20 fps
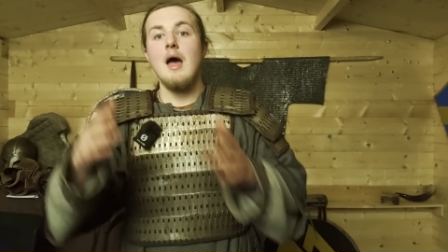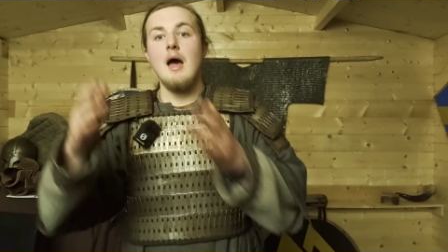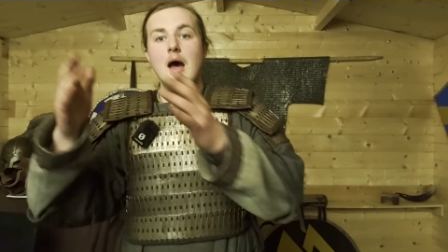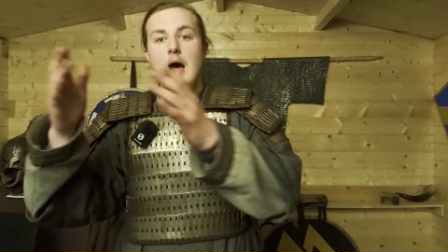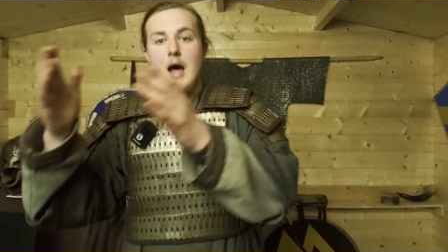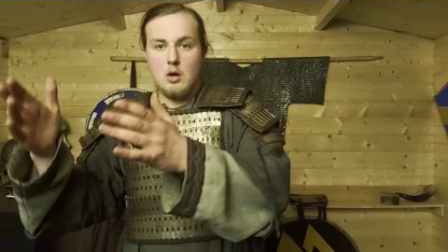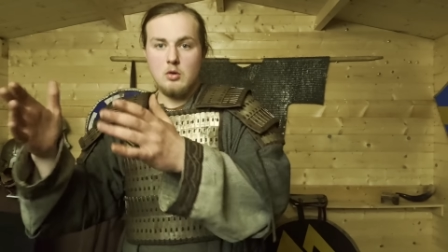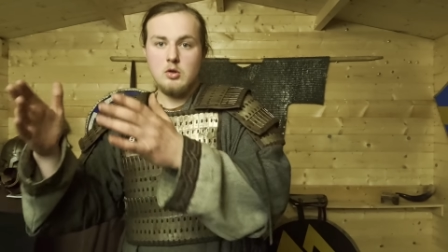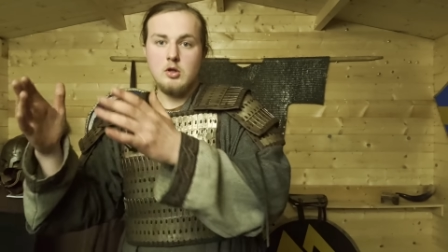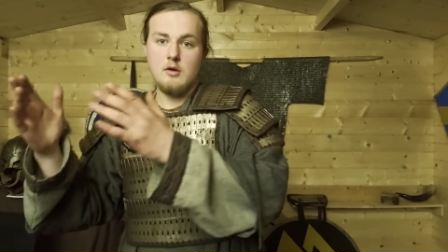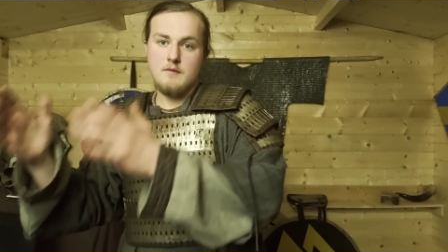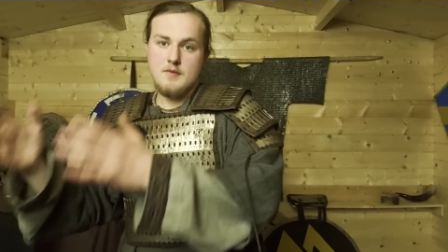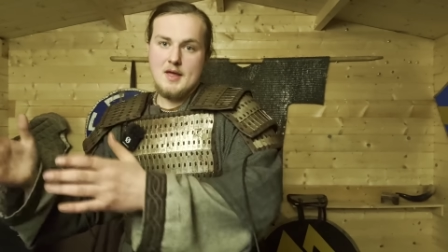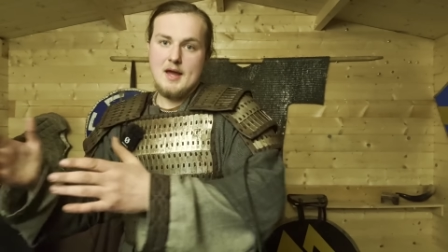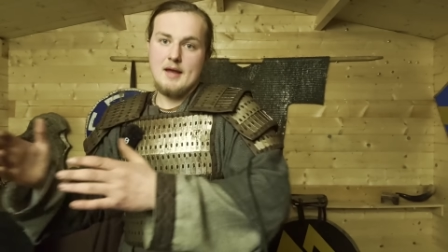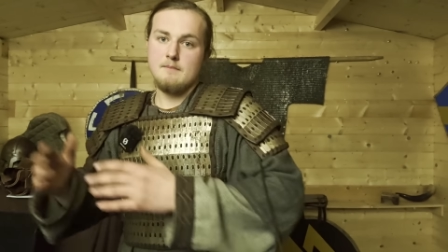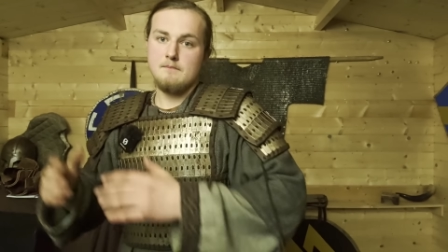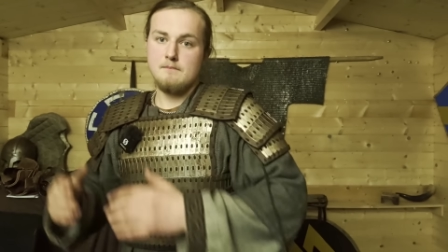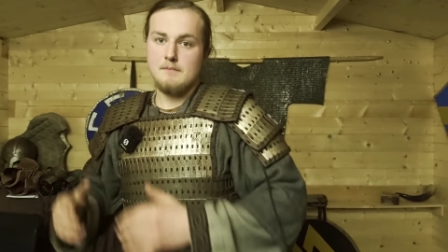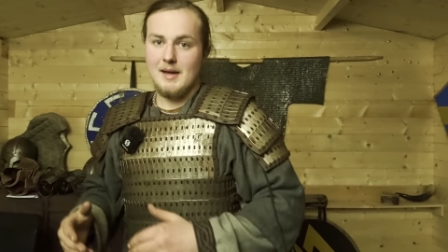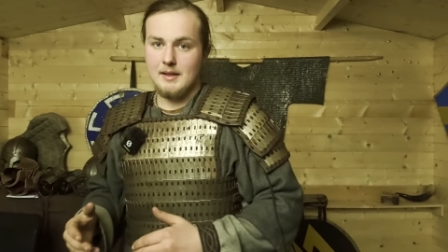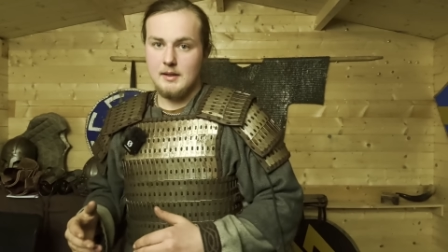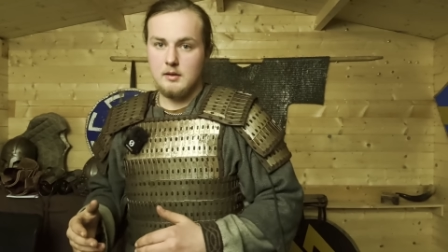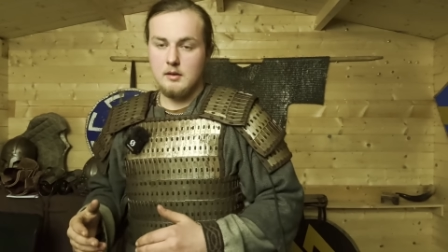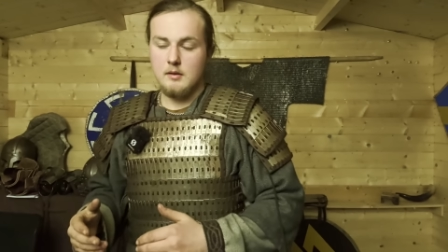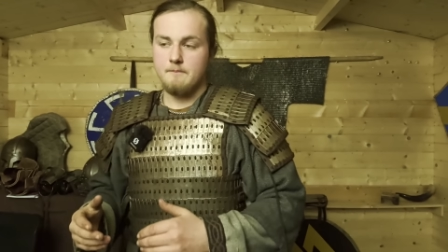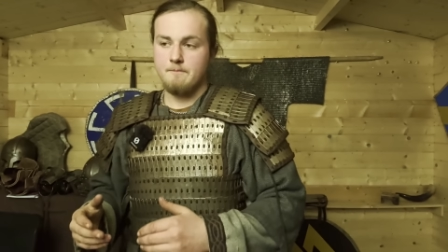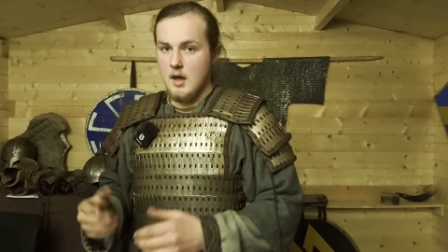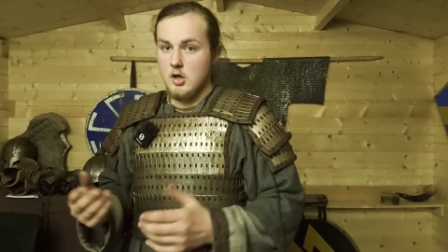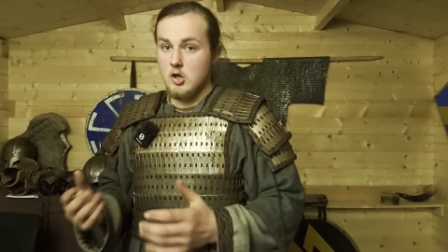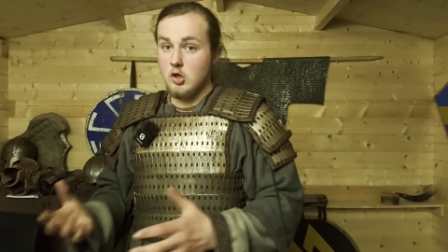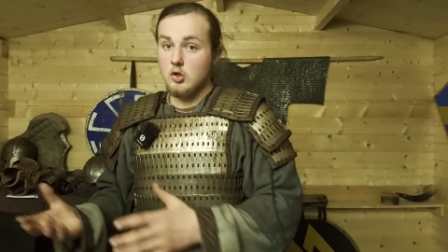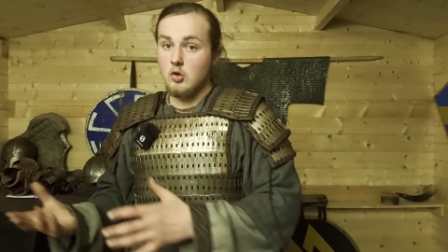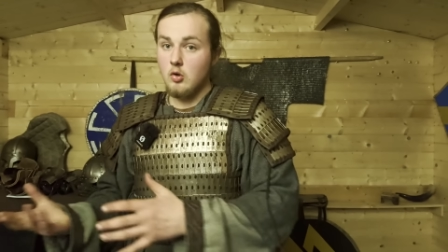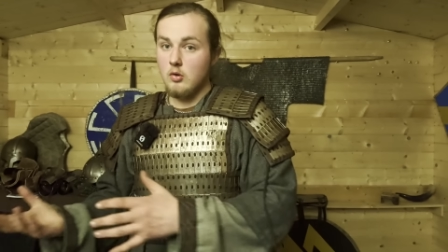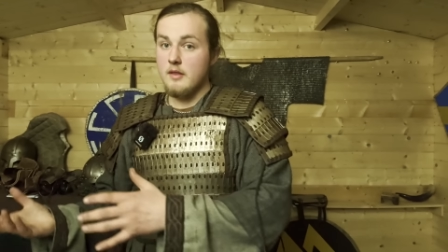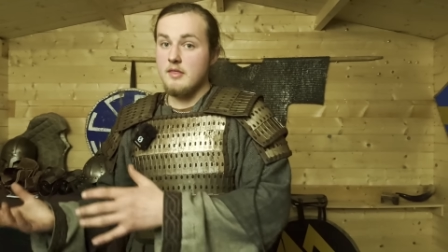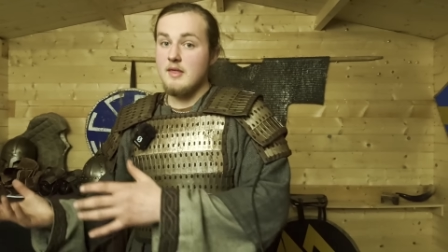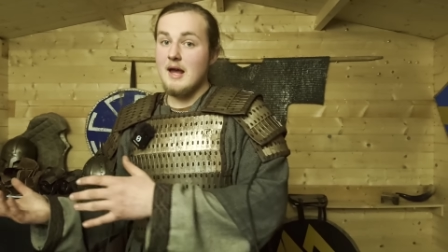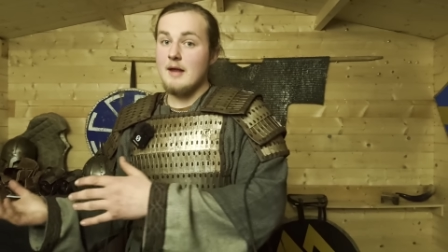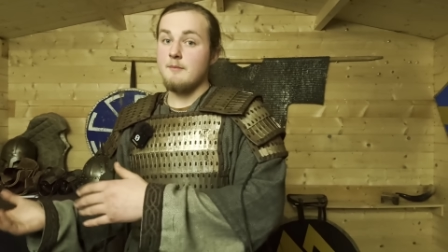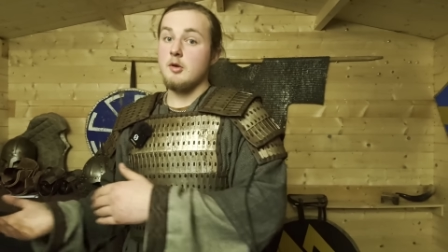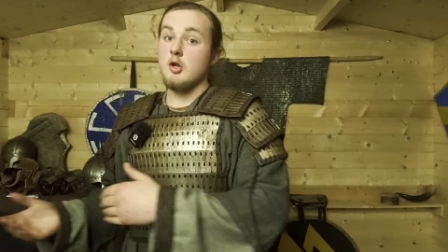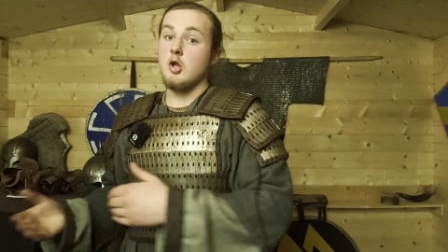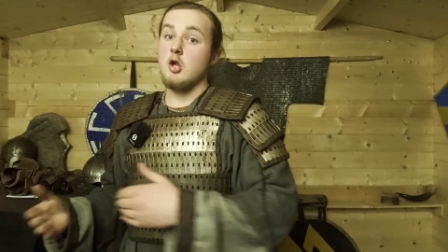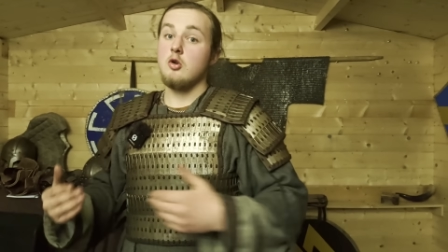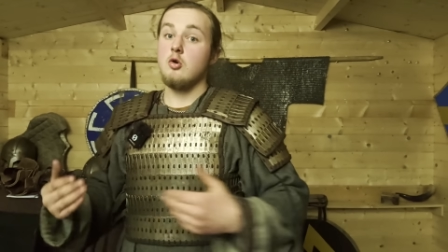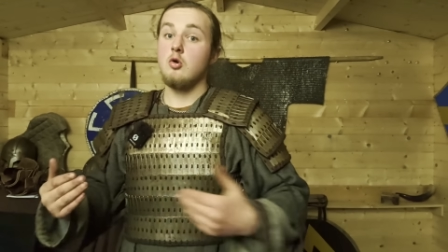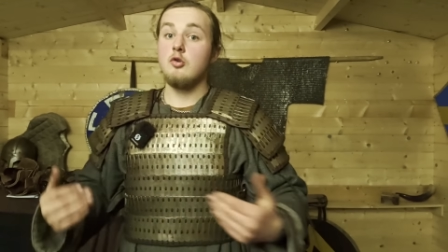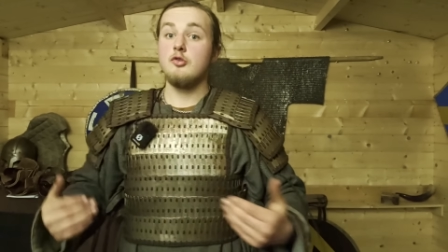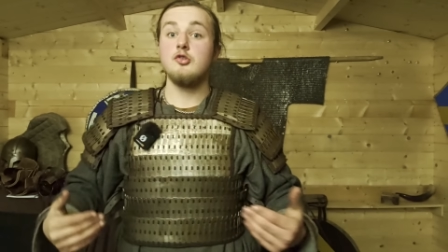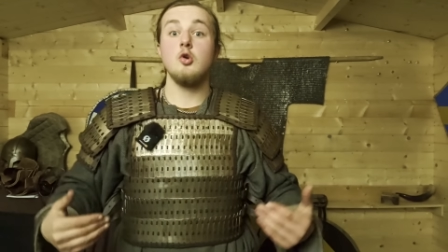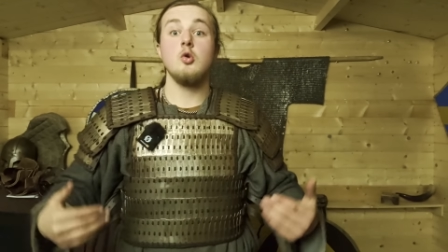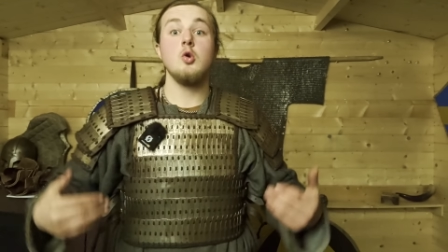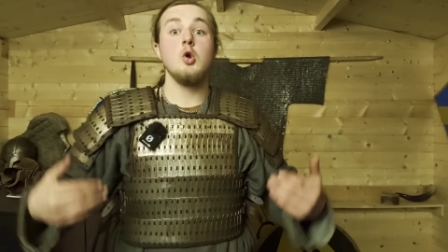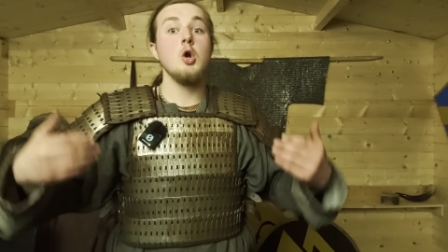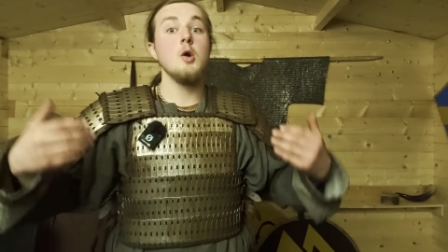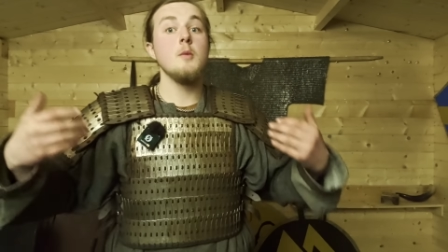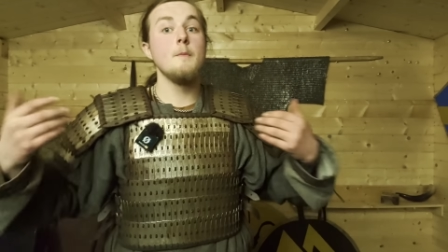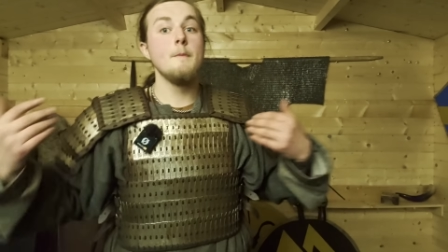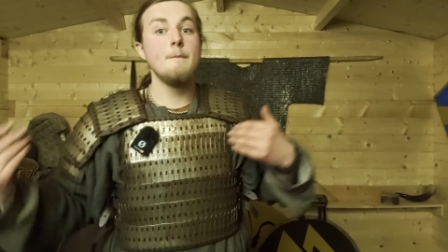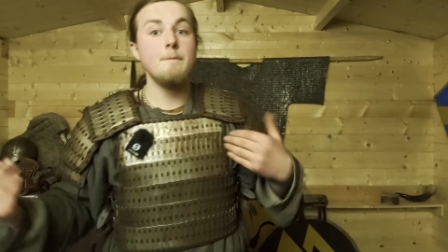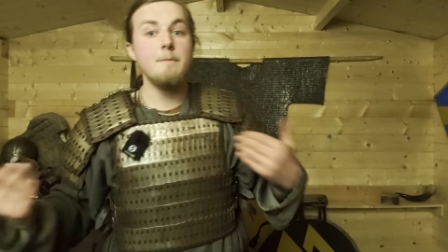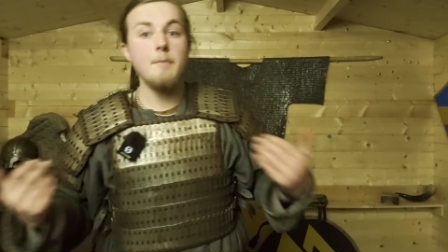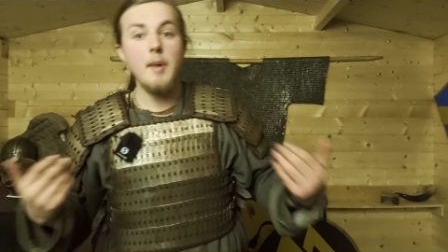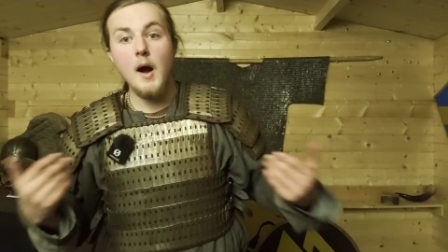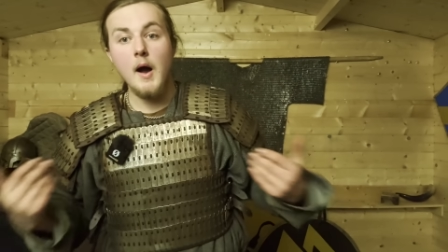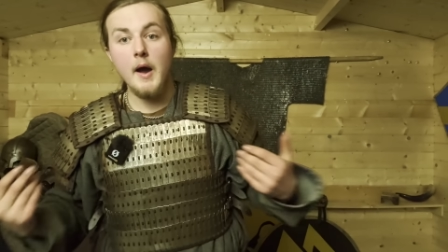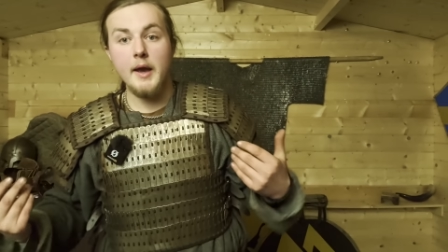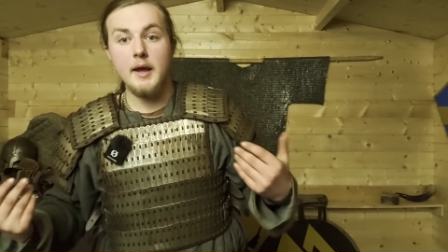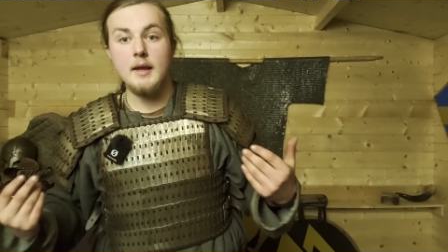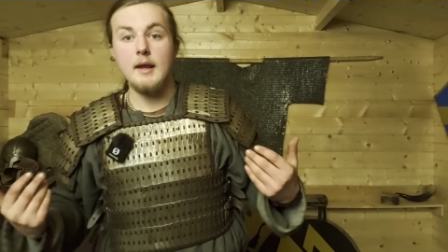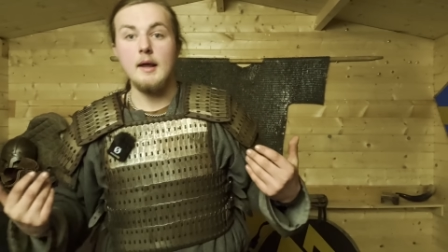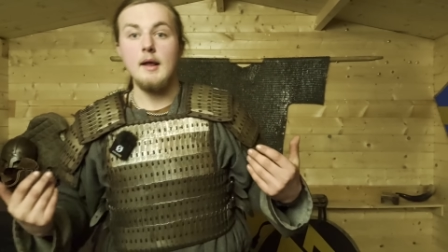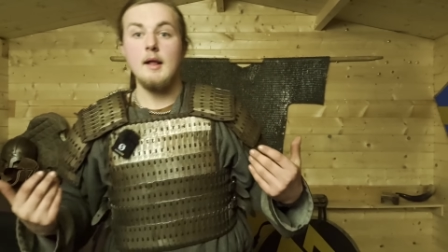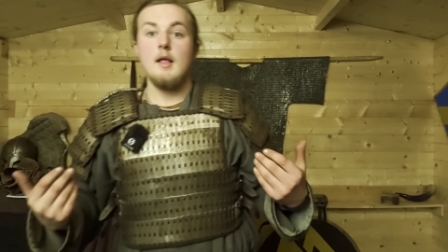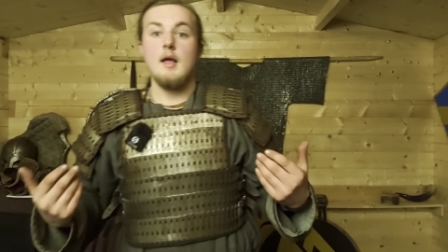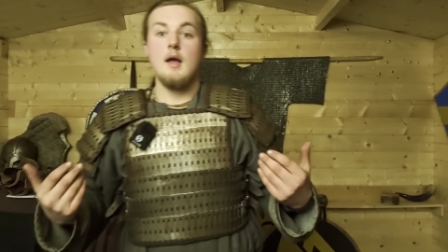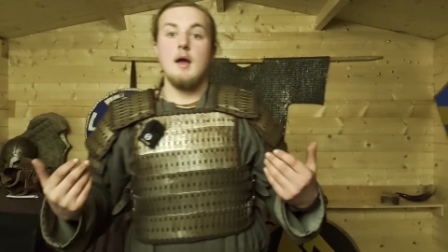out of that metal. Not only that, but you can also combine